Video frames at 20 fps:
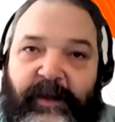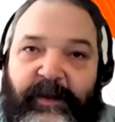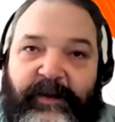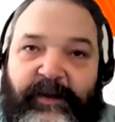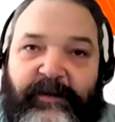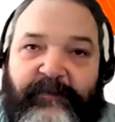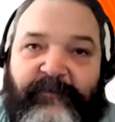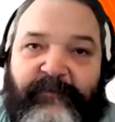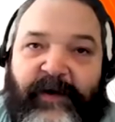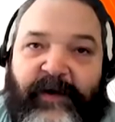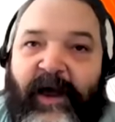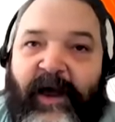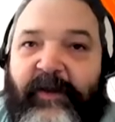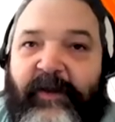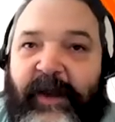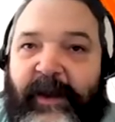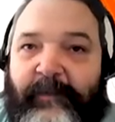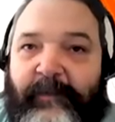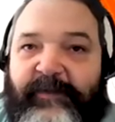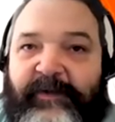The file
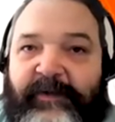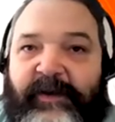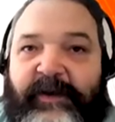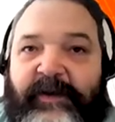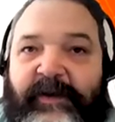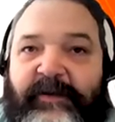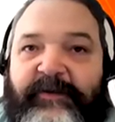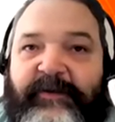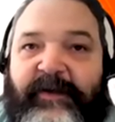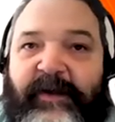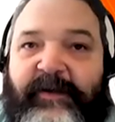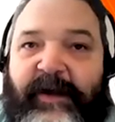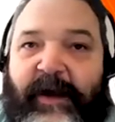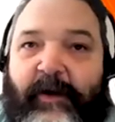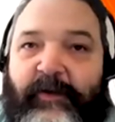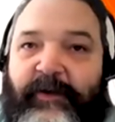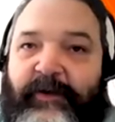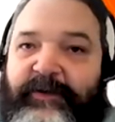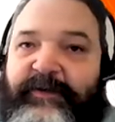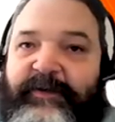names that get sent
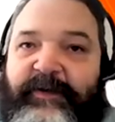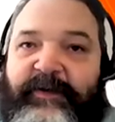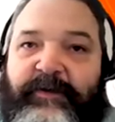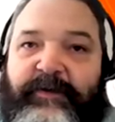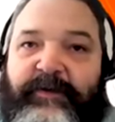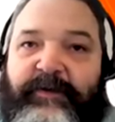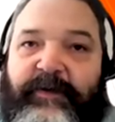out are the